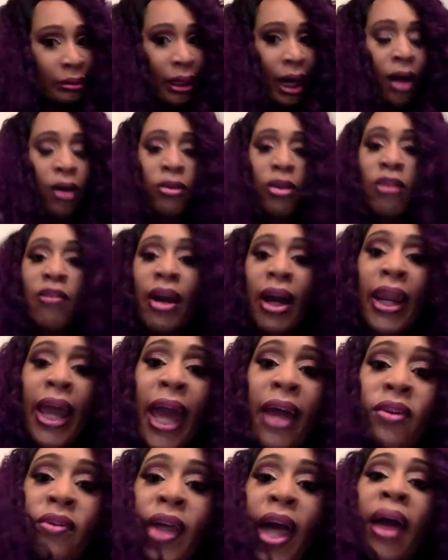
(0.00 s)
I don't know if I can
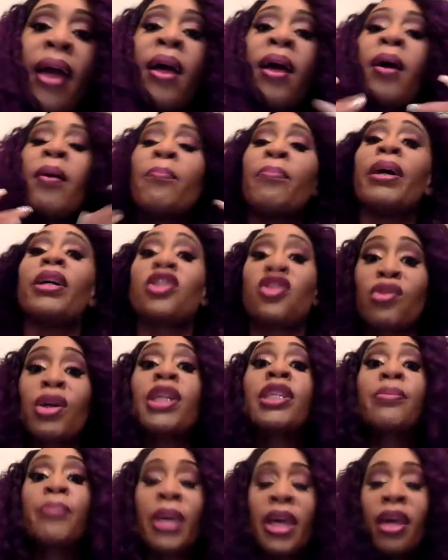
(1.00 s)
handle that. But
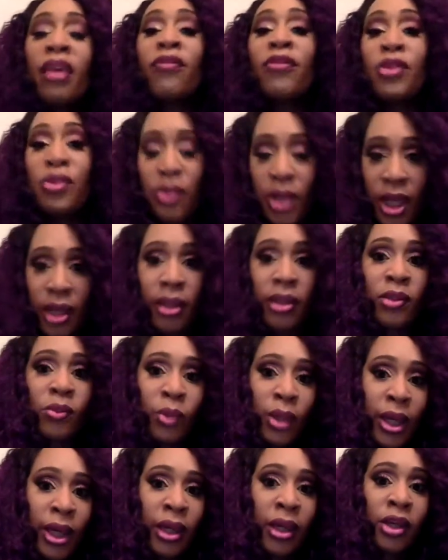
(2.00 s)
trust me, if you get this
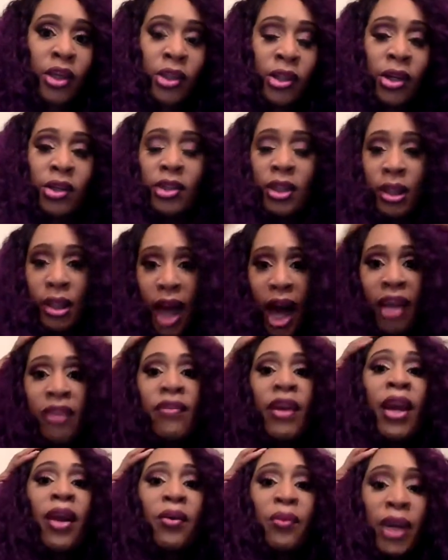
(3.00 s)
wig, there's a lot of
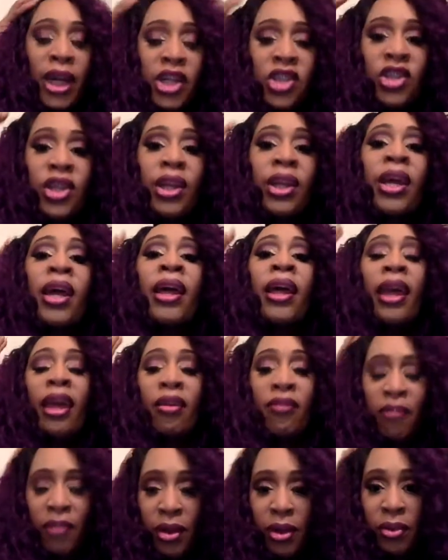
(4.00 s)
aeration.
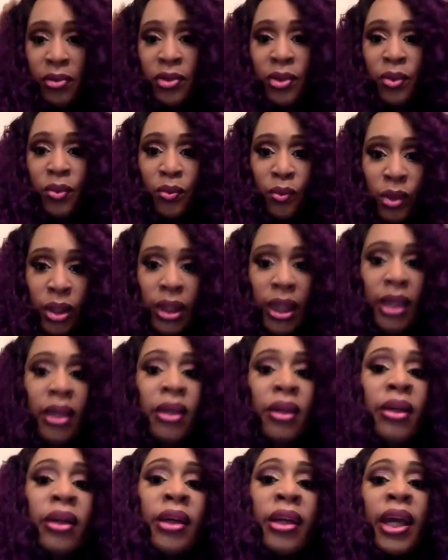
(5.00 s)
It feels really
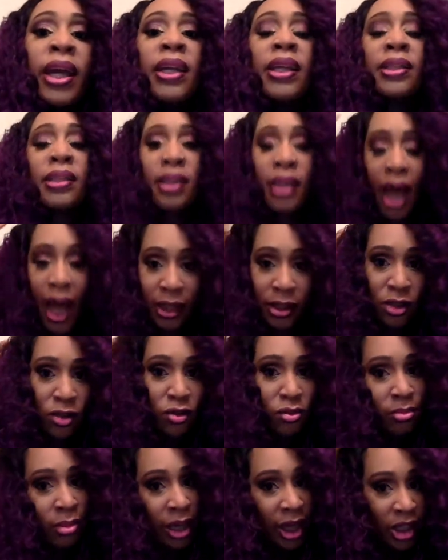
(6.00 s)
good and it's not
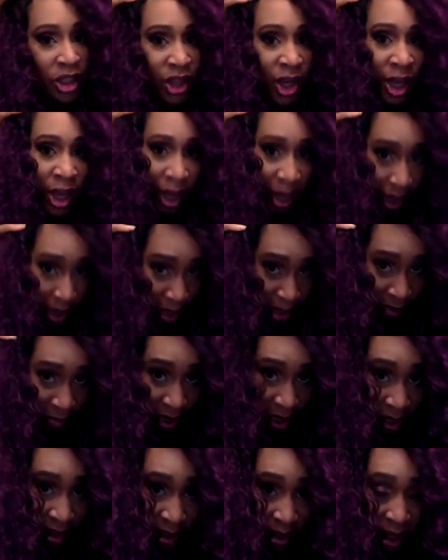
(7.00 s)
too much. Um,
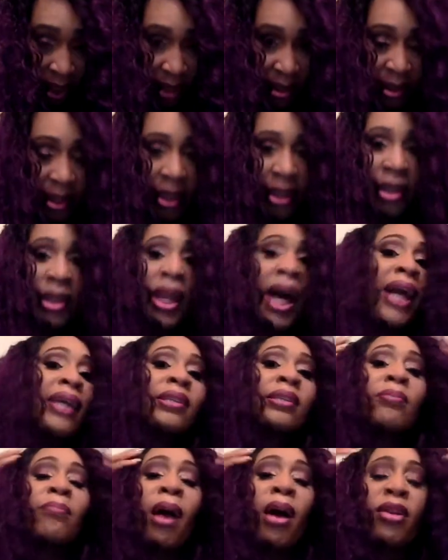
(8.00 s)
it's, it's a
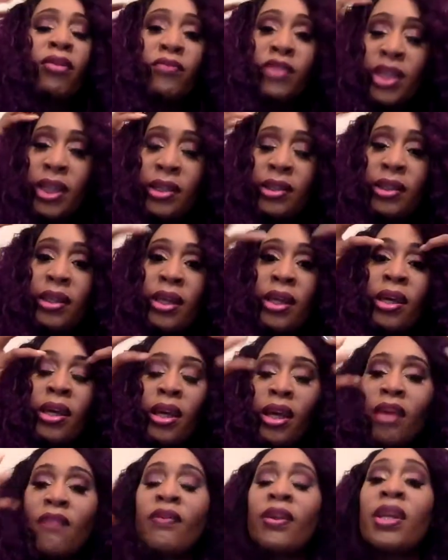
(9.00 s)
nice amount of density,
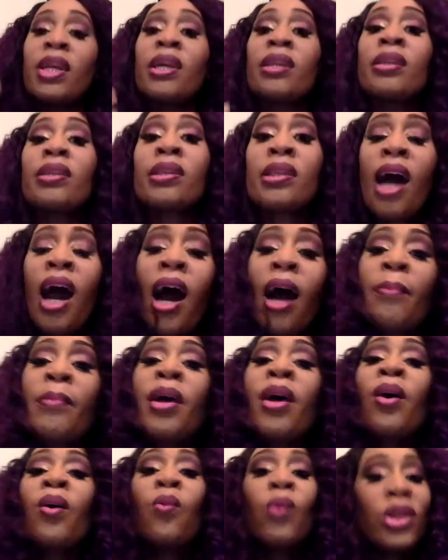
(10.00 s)
even in the top,
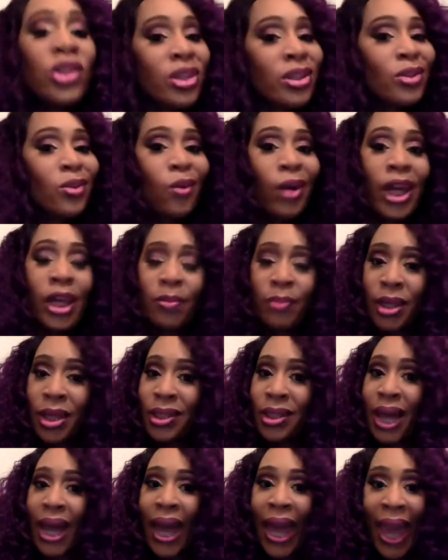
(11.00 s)
which is great
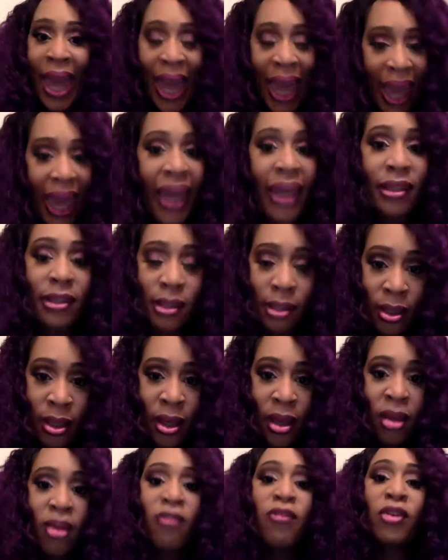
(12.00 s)
because I hate
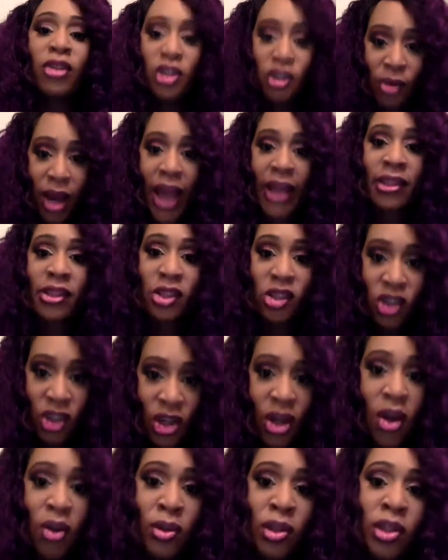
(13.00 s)
for tracks to
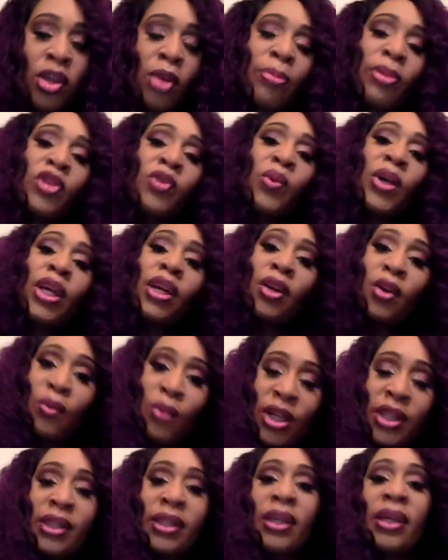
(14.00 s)
show. So between
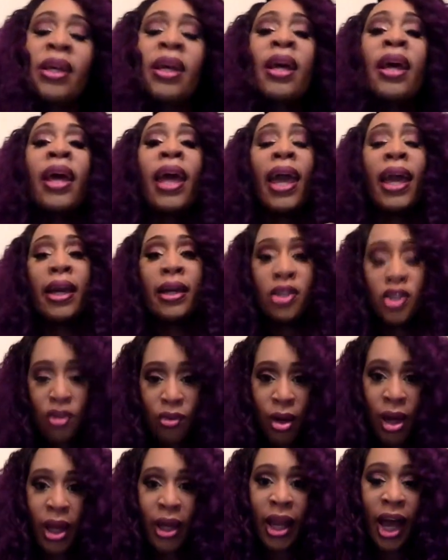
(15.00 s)
Carissa and
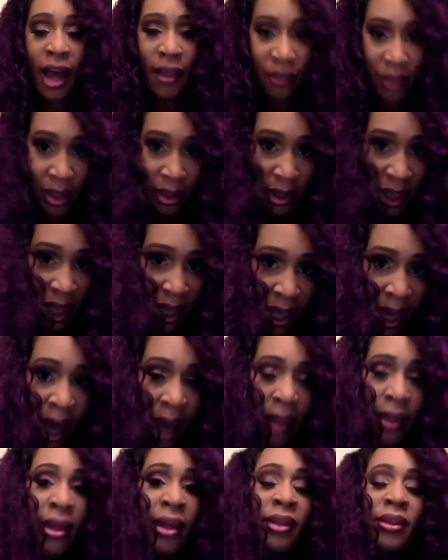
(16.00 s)
Kitron, I think they
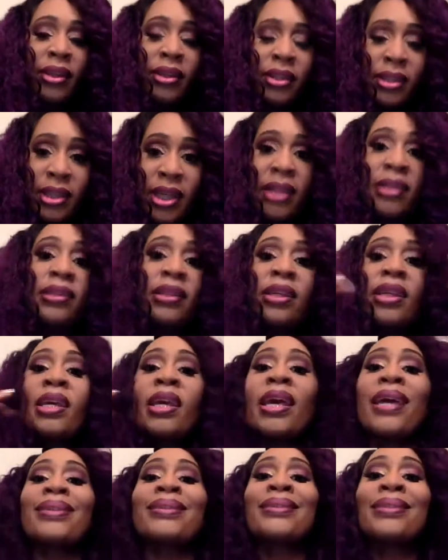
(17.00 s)
got the
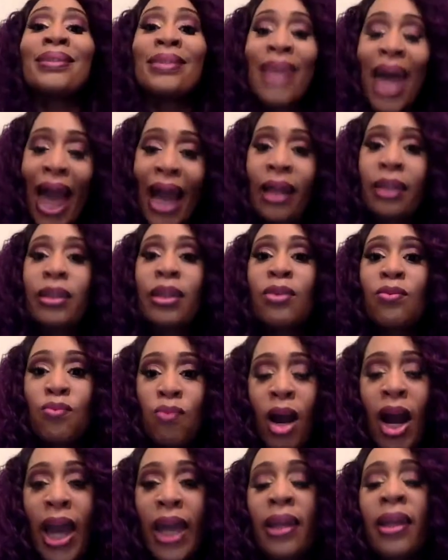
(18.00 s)
density exactly
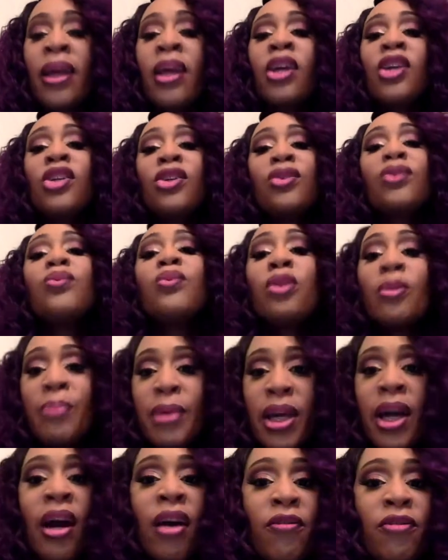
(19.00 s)
right. You will
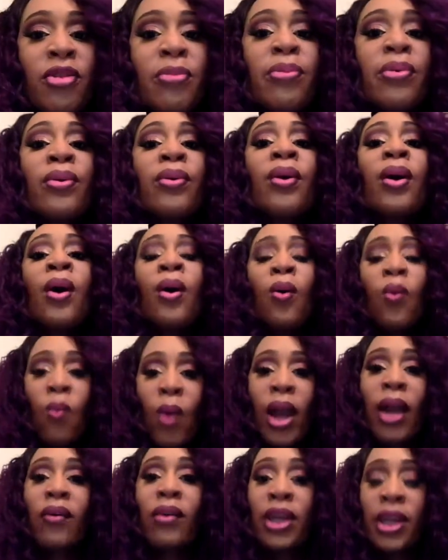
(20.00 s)
be comfortable
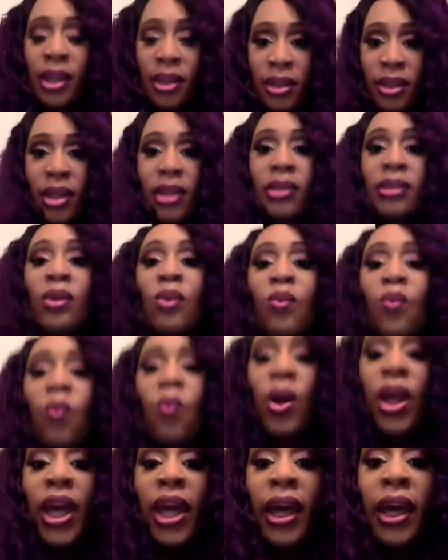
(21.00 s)
wearing this
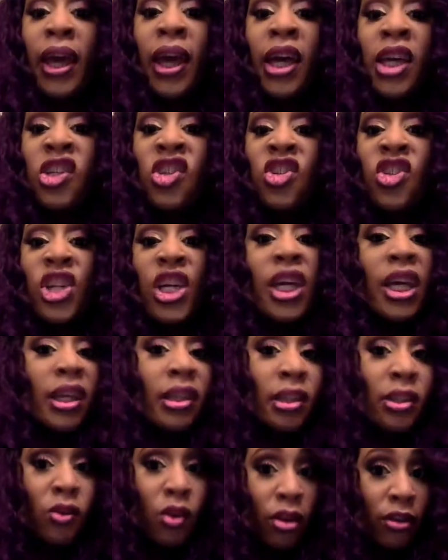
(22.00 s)
wig. She
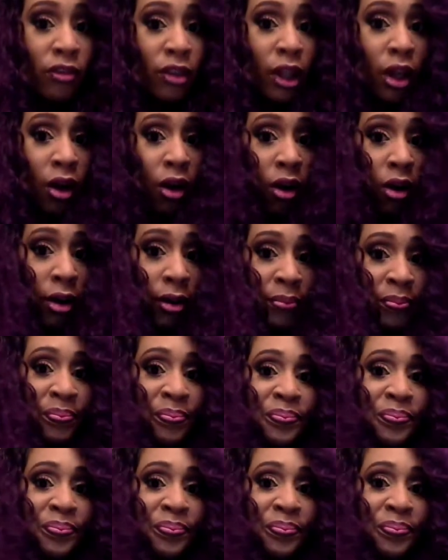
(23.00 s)
is sort of long.